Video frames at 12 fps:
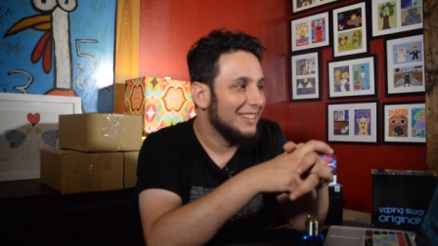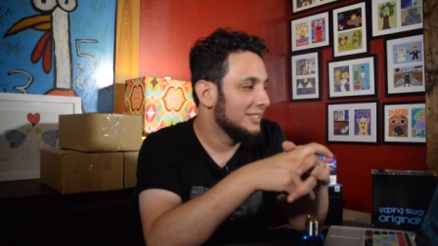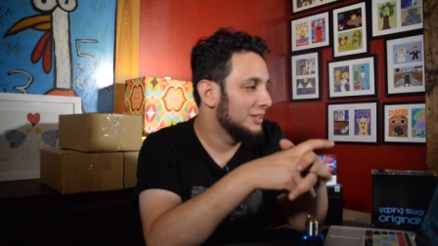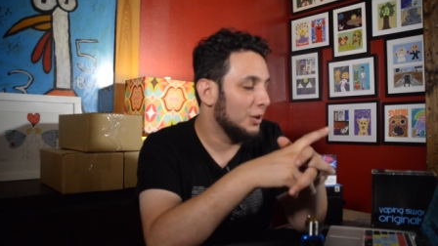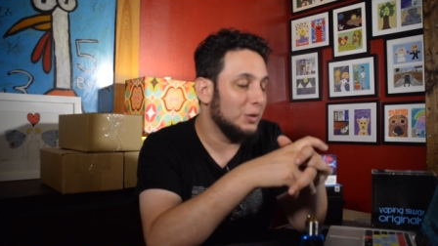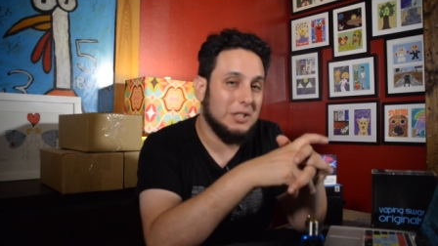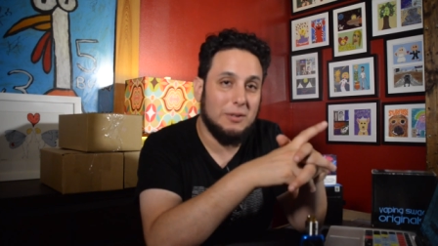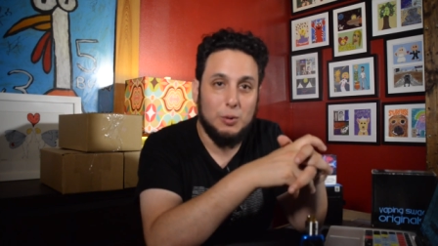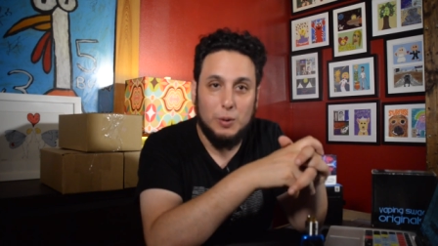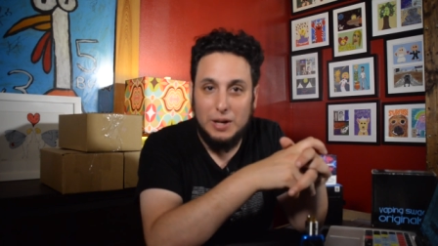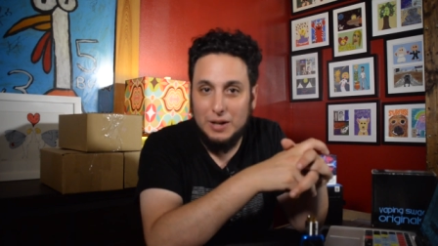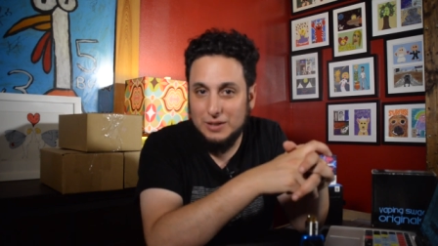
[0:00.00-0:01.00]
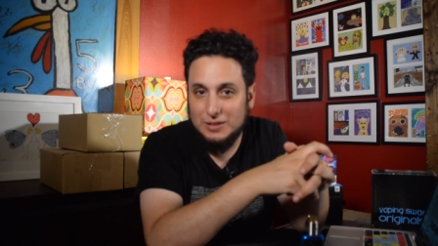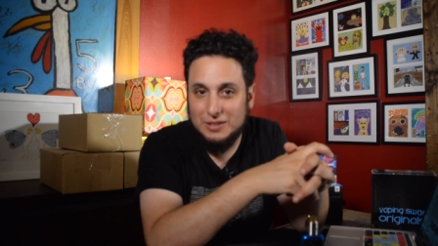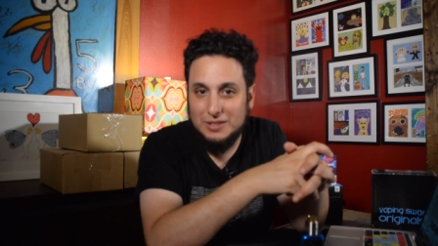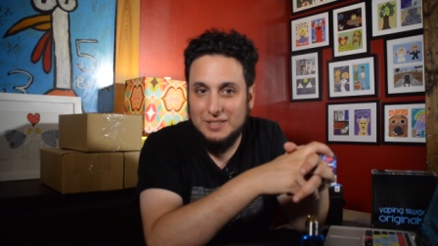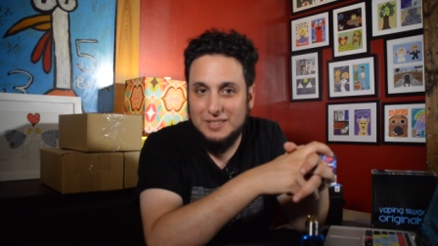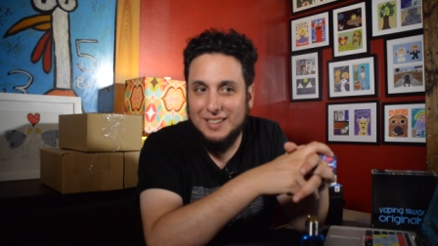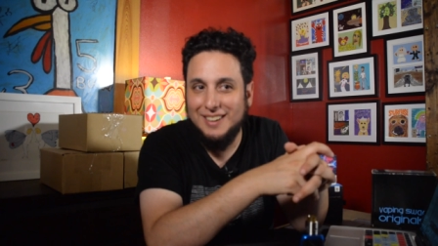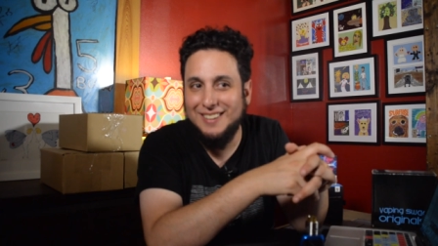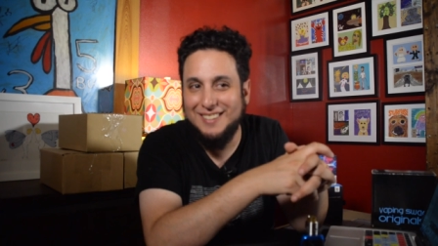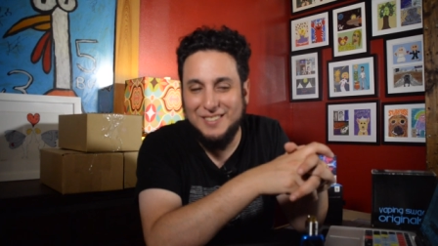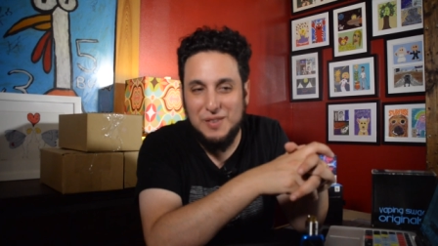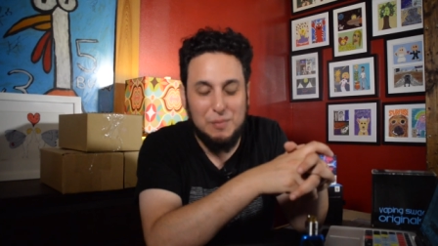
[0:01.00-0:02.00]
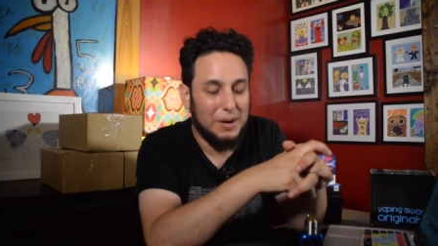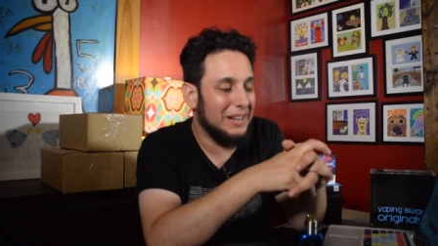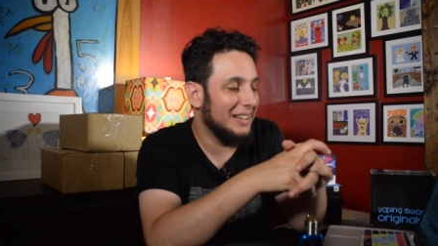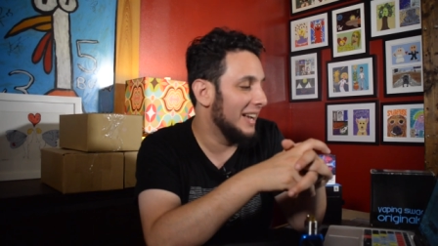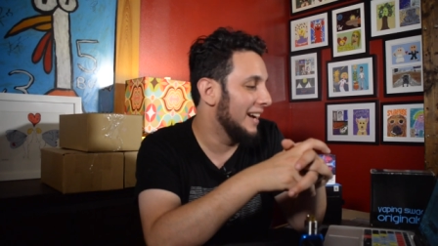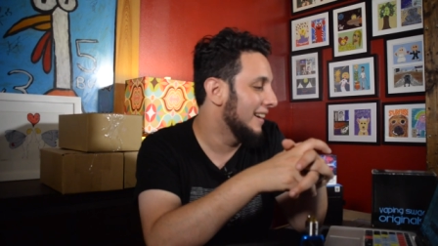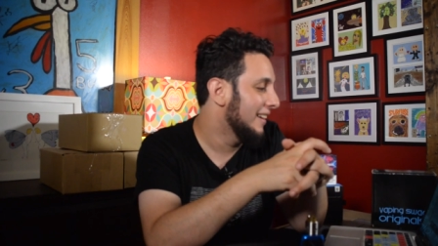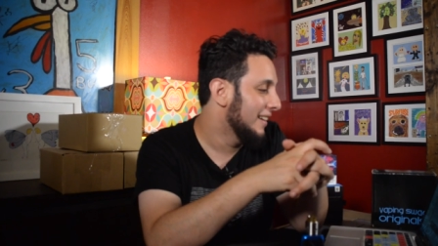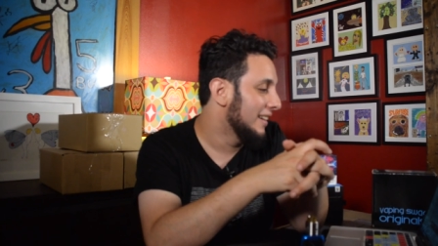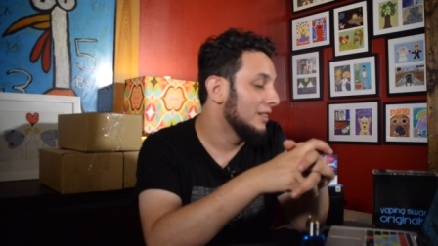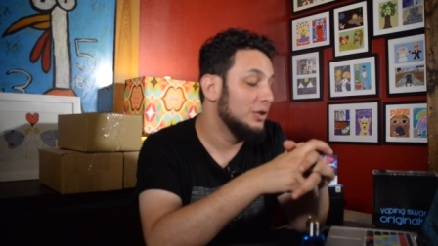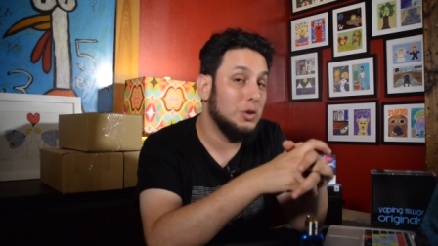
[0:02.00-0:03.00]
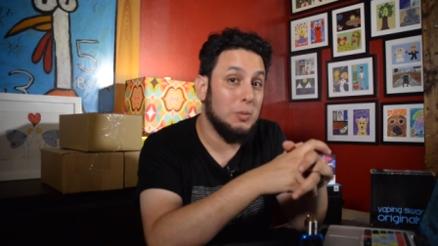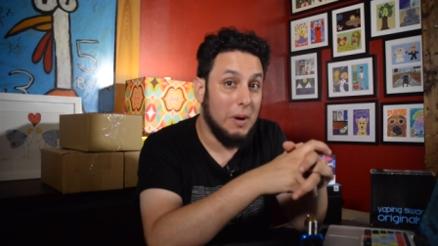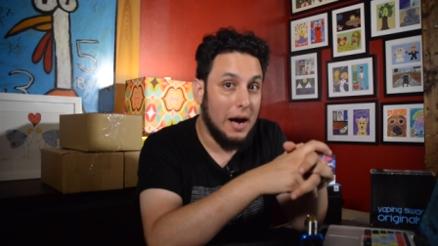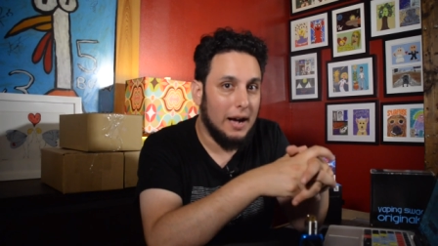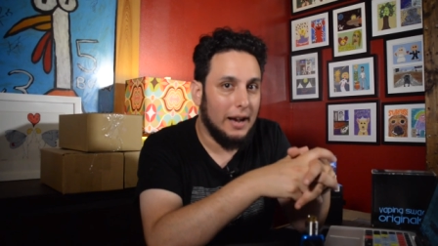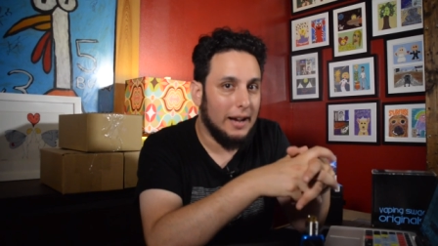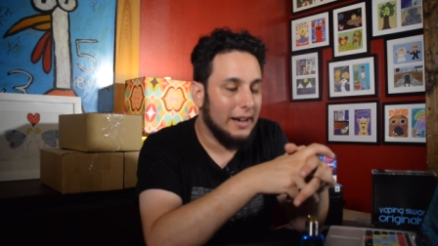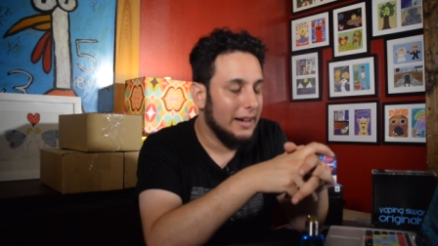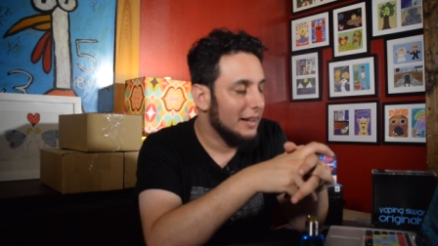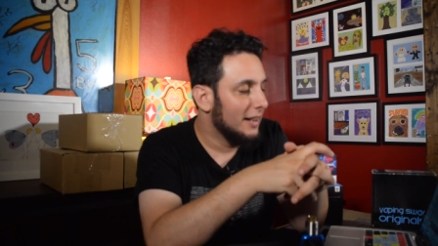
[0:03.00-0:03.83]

So is everyone else. But yeah, Dubai.